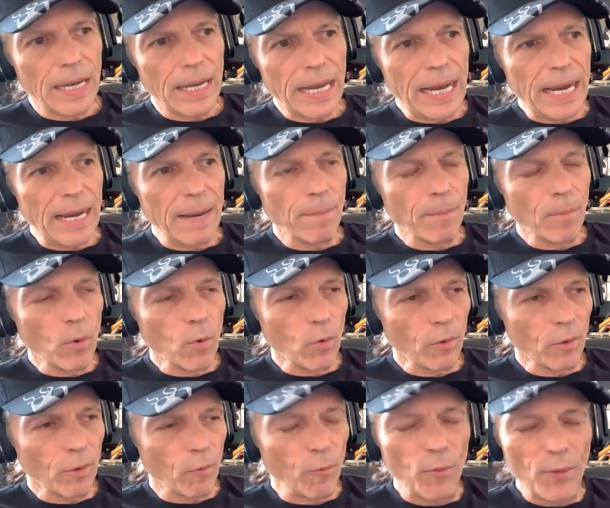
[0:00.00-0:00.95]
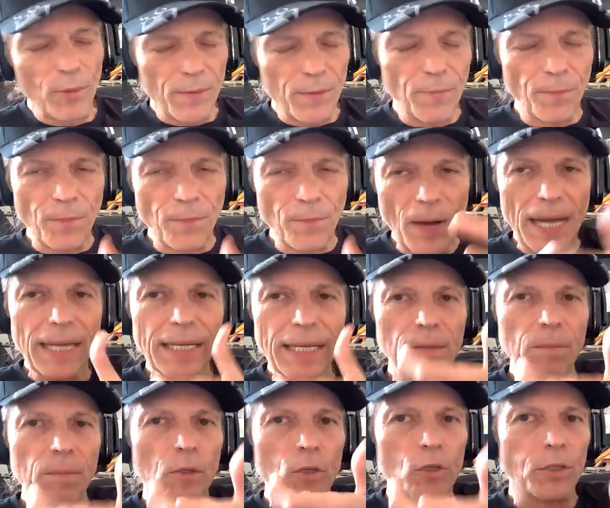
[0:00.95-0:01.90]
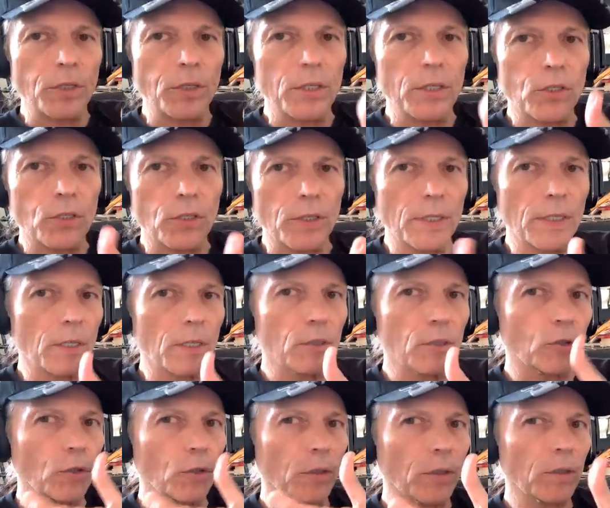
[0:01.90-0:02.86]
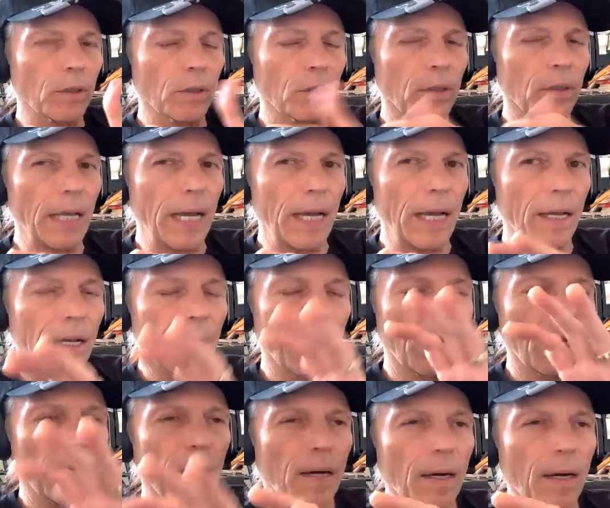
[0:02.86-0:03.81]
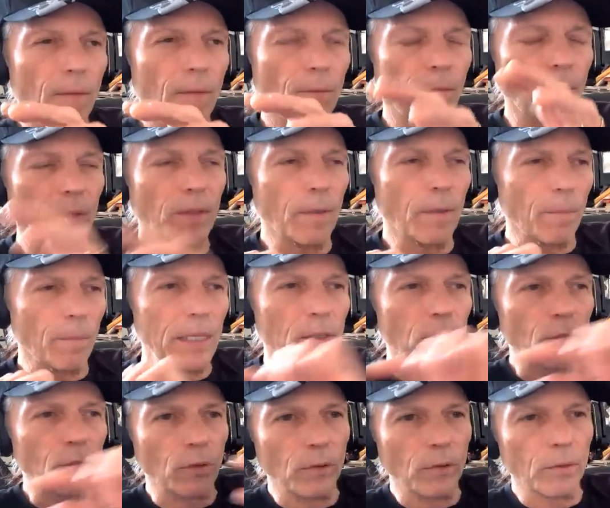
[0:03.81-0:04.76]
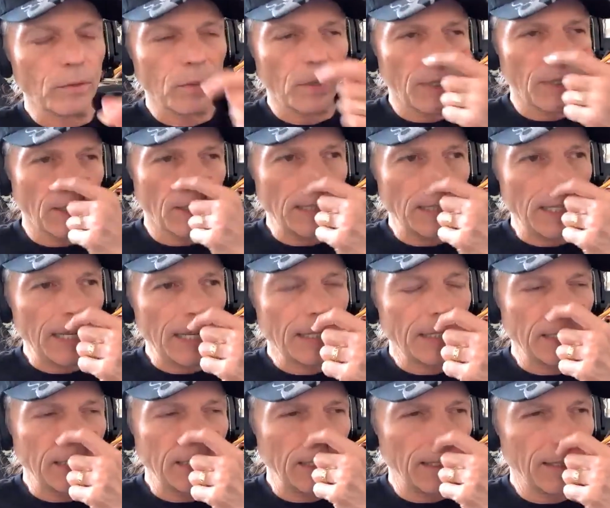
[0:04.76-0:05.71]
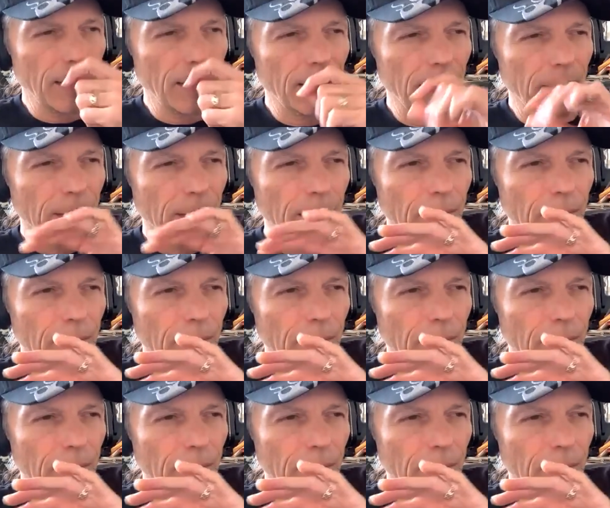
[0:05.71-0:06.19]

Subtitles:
a more refined musician, there's certain fundamentals that get